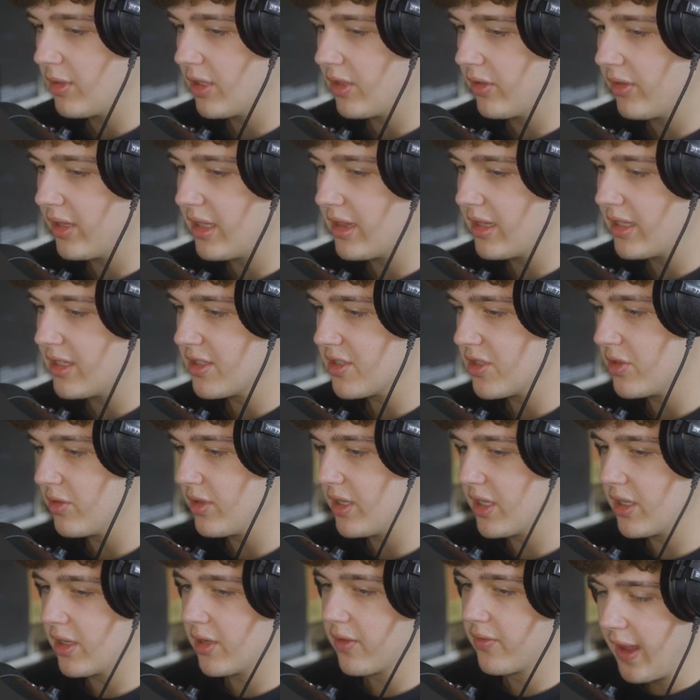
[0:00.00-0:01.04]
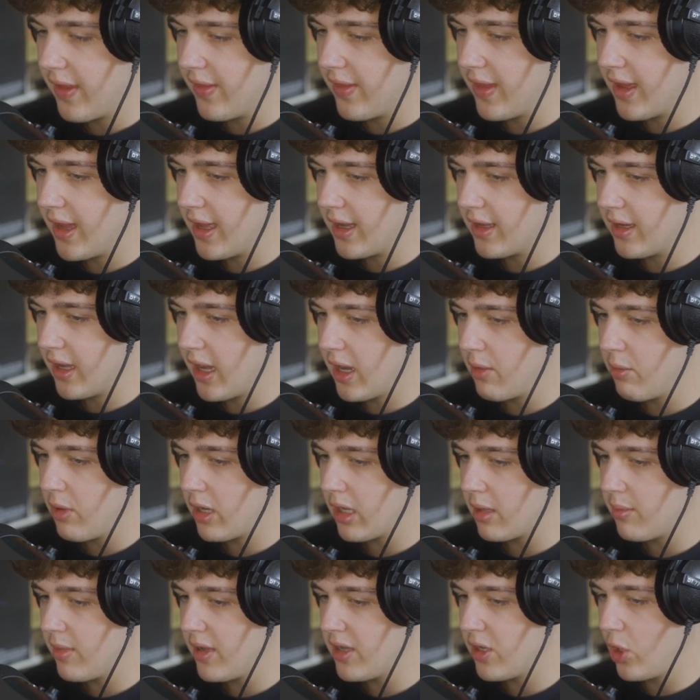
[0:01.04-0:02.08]
gonna delete these two here, and then I
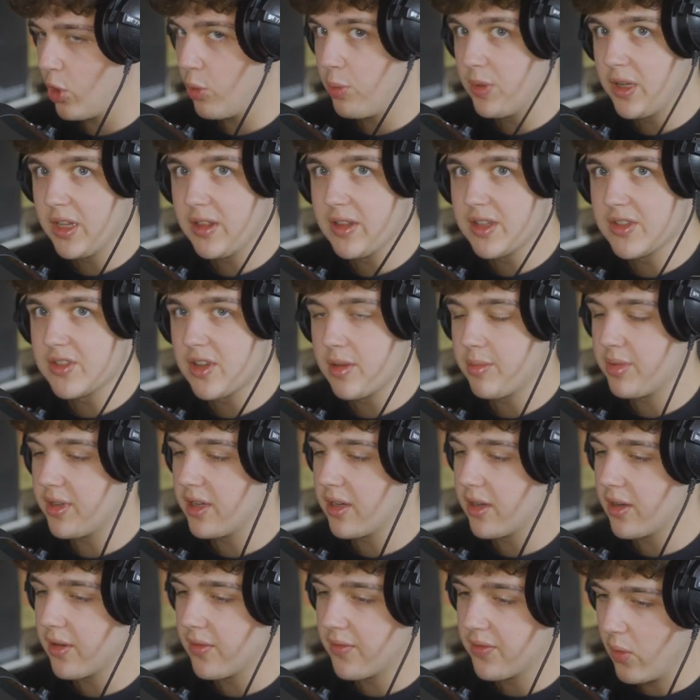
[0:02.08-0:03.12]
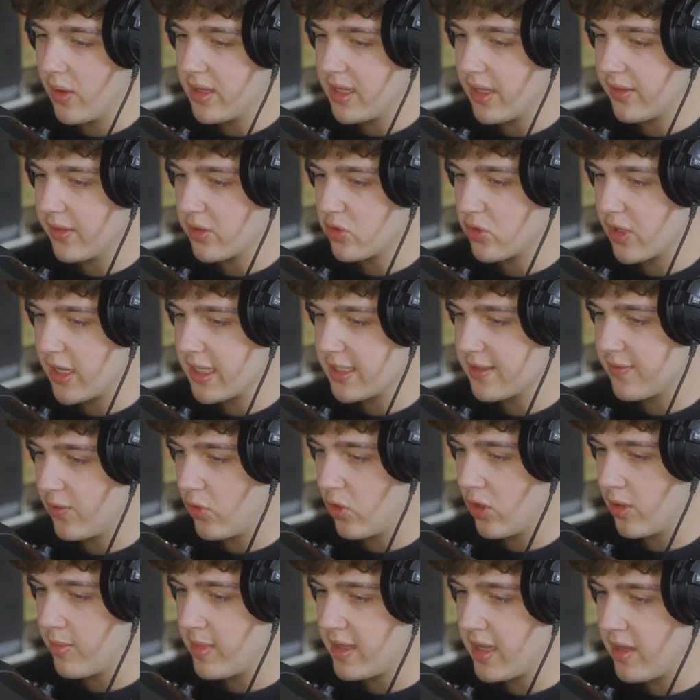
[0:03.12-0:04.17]
recommend opening this up here, going down the
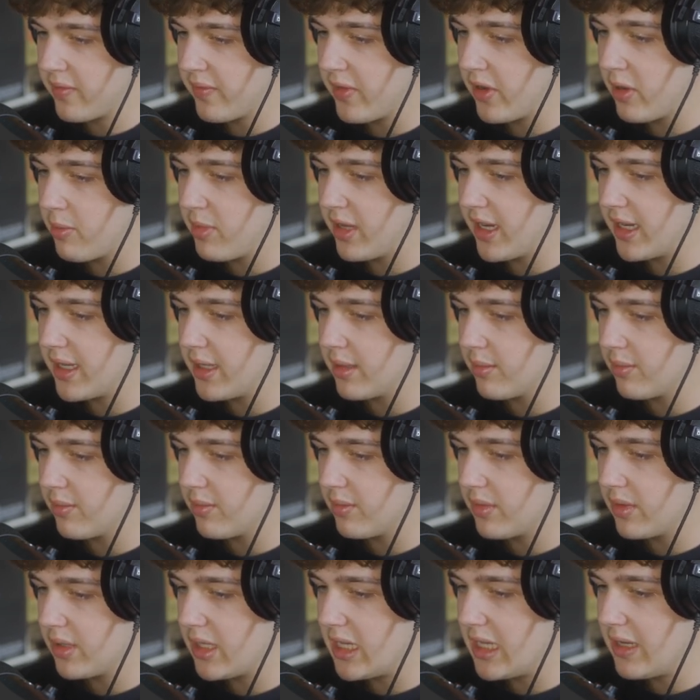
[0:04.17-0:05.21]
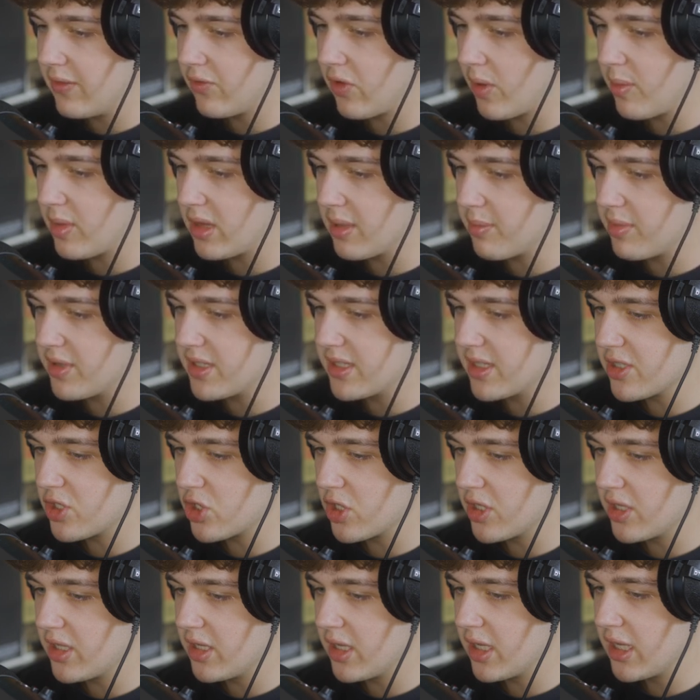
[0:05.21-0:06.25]
transform in the very beginning, keyframing the
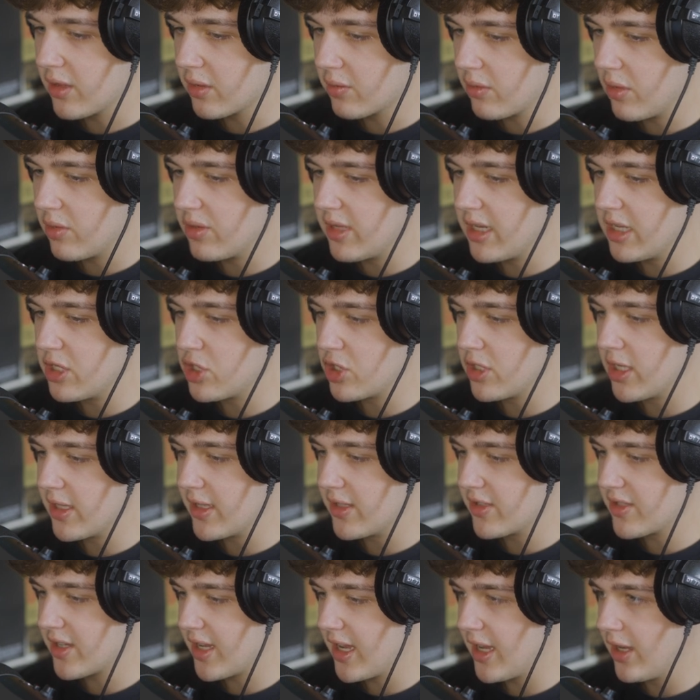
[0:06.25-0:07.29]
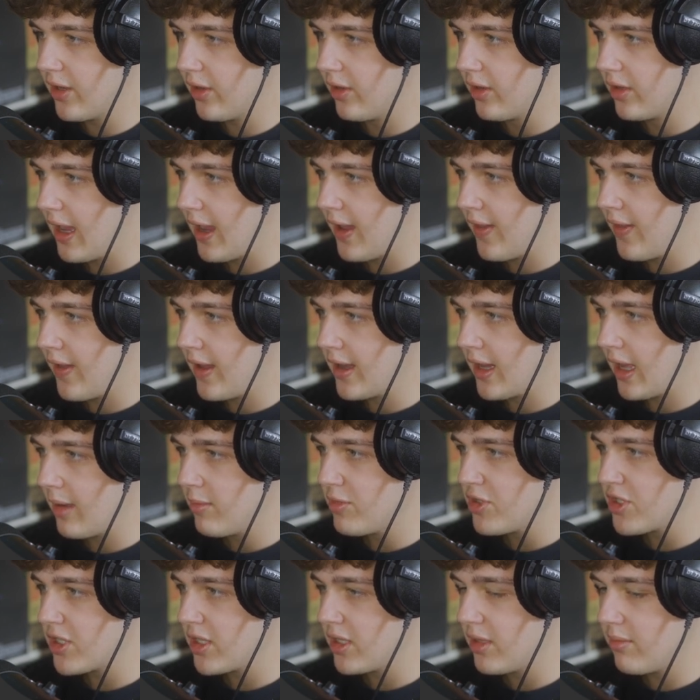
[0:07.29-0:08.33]
position, the rotation, and the scale, and then I'm
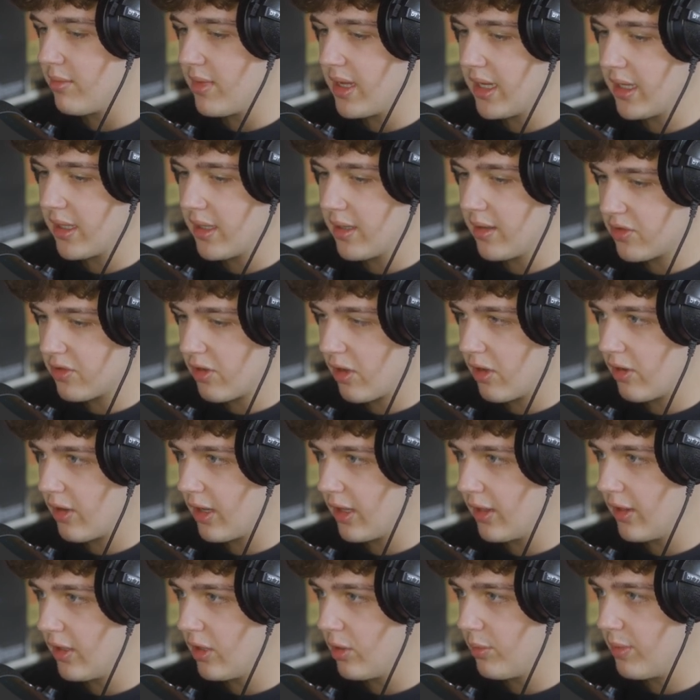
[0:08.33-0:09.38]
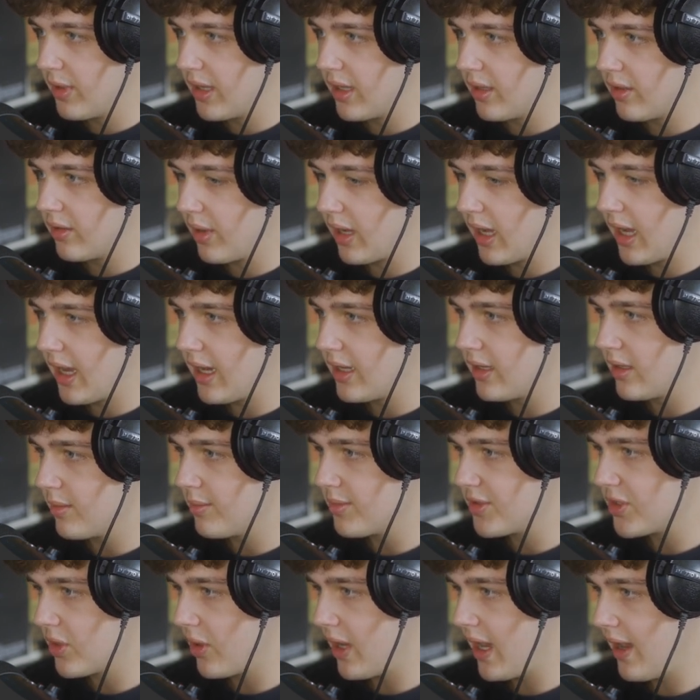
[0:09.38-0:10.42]
just gonna make it start a little bit behind
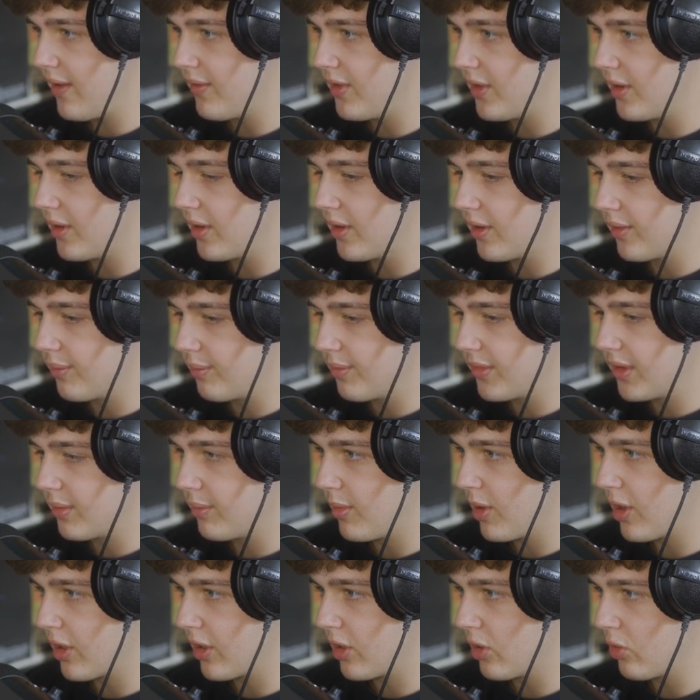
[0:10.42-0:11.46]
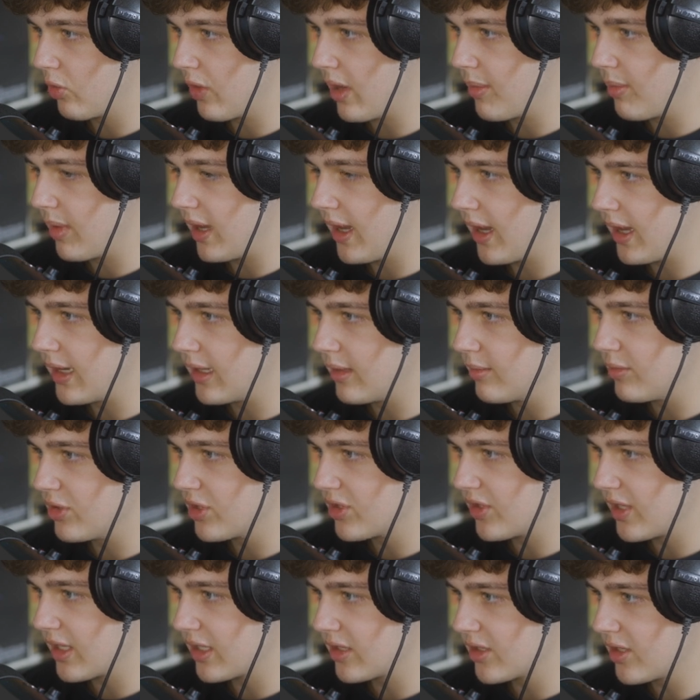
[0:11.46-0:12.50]
him, so have the marker right behind him,
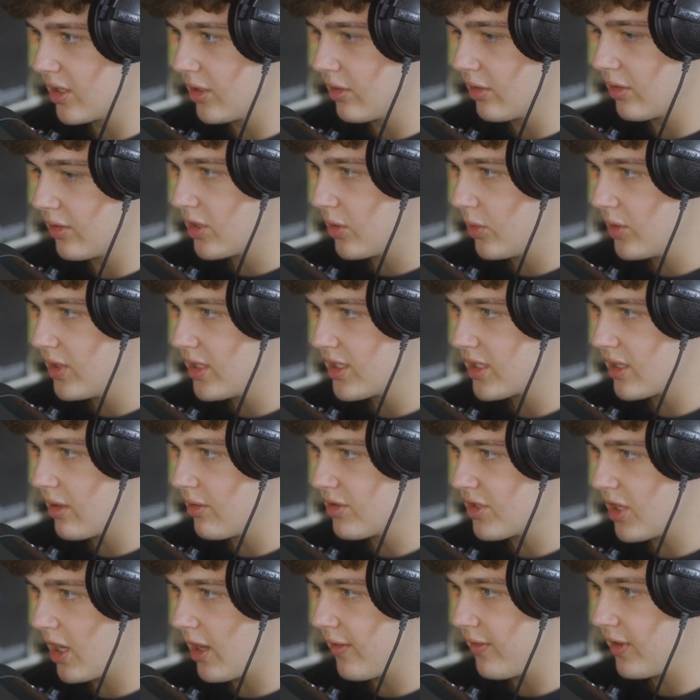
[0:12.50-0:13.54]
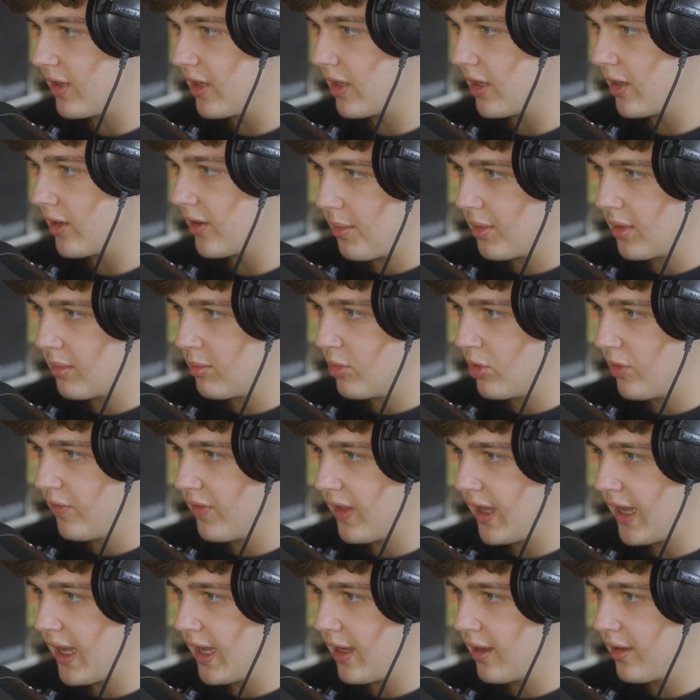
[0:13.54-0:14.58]
just like so. So when this goes off here, I'm gonna move
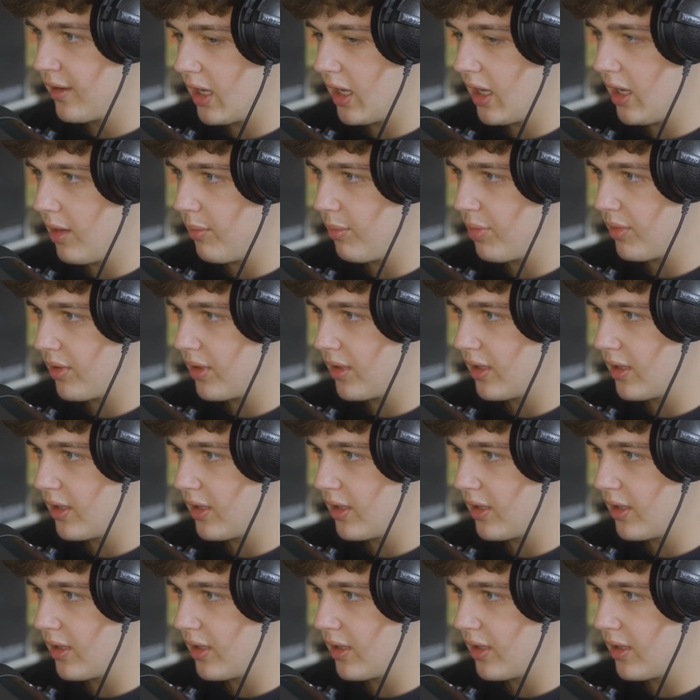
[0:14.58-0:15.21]
that up